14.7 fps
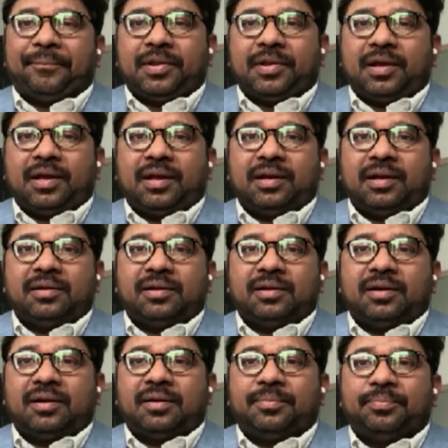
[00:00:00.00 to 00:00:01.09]
and
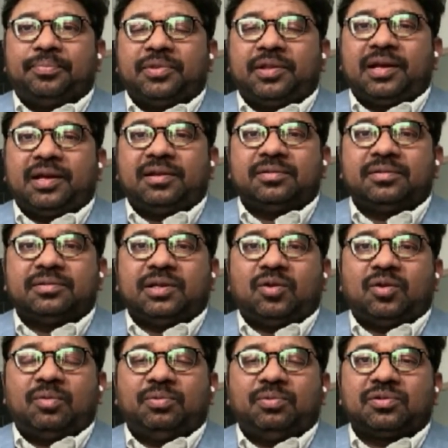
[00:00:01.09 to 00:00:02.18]
then
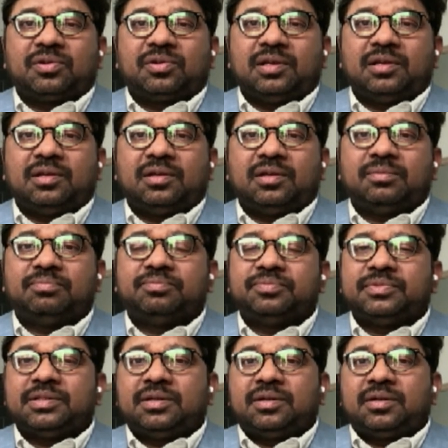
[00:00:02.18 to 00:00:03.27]
obviously
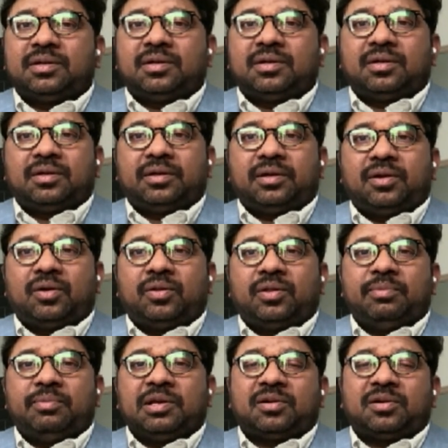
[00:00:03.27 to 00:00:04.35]

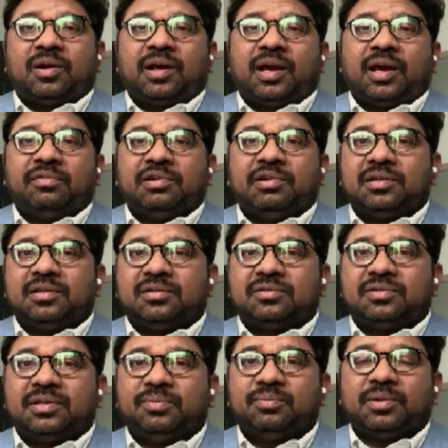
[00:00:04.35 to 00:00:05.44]
they may start having
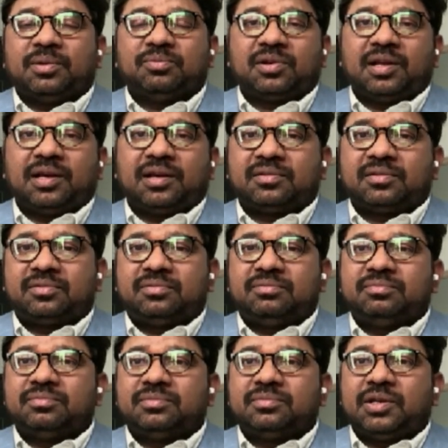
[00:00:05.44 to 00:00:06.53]
symptoms like
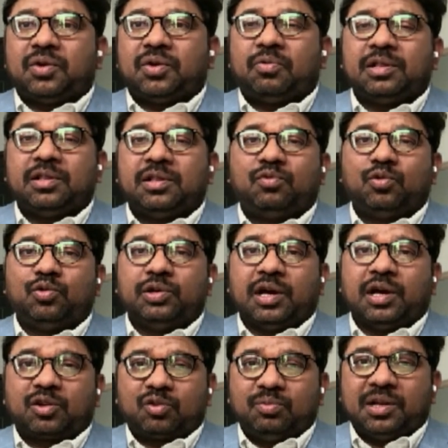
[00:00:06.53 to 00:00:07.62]
when the fluid
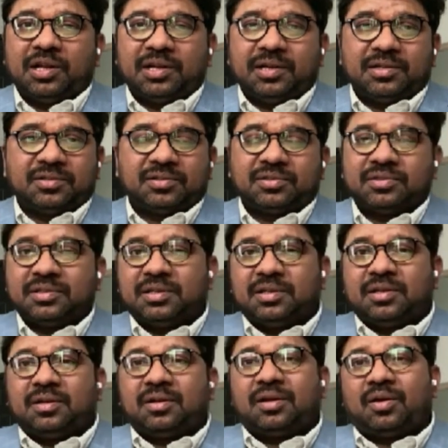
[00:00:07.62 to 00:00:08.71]
accumulates,
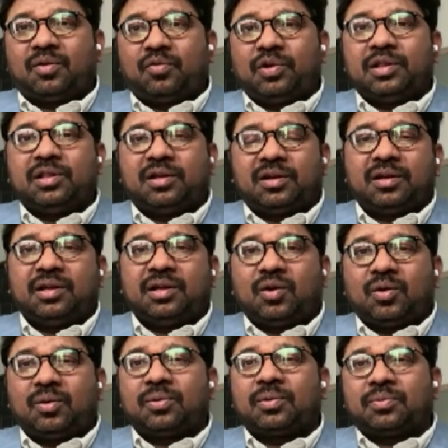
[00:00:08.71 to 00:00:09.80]
when
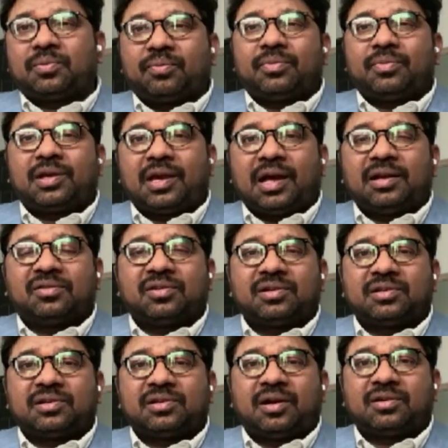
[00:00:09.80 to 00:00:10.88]
the cancer
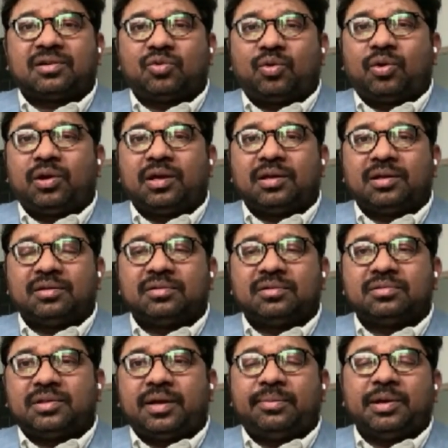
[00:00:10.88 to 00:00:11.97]
starts growing,
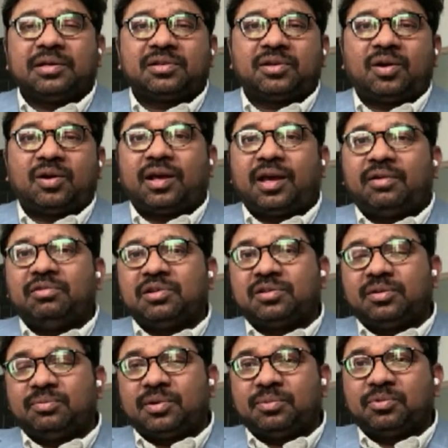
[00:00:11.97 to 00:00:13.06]
they may start having
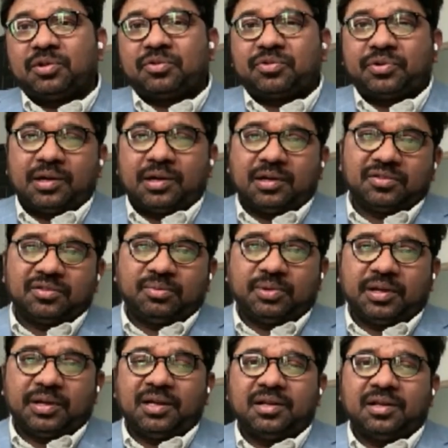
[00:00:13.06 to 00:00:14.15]
symptoms of shortness of
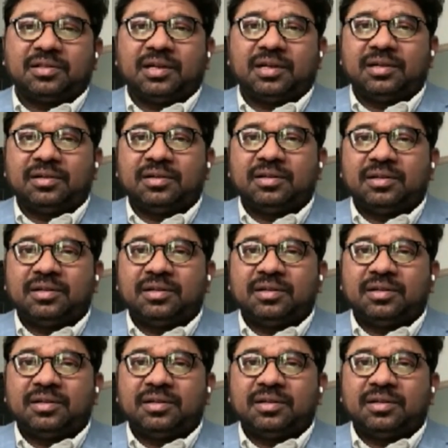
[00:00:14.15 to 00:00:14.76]
breath, and